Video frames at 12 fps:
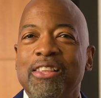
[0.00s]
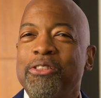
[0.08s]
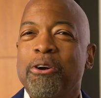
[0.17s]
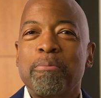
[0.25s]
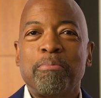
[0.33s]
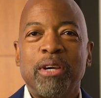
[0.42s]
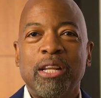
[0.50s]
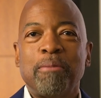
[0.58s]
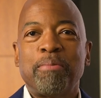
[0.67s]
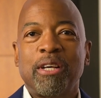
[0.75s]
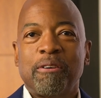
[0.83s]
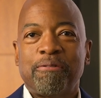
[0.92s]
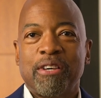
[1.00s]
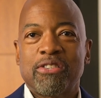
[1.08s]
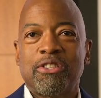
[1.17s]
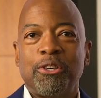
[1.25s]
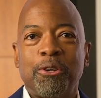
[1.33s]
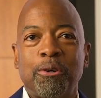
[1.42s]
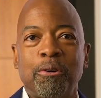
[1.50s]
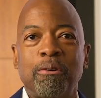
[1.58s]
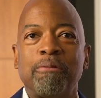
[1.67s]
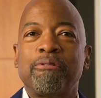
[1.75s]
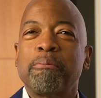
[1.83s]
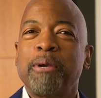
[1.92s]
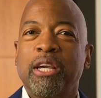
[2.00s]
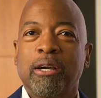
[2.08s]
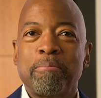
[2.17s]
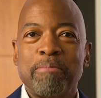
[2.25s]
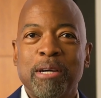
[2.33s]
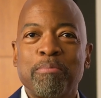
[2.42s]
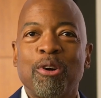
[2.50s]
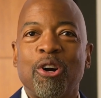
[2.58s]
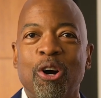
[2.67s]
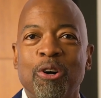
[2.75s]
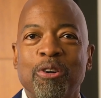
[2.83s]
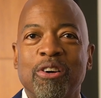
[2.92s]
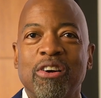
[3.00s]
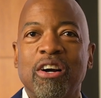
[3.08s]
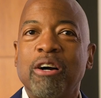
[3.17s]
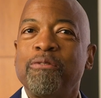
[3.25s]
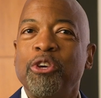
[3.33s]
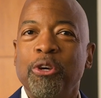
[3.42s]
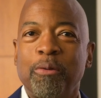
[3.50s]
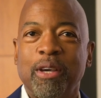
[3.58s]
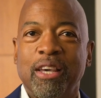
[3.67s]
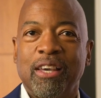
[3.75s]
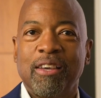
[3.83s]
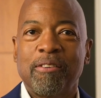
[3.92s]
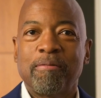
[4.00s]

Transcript: There are many benefits to you for being a member owner of UE.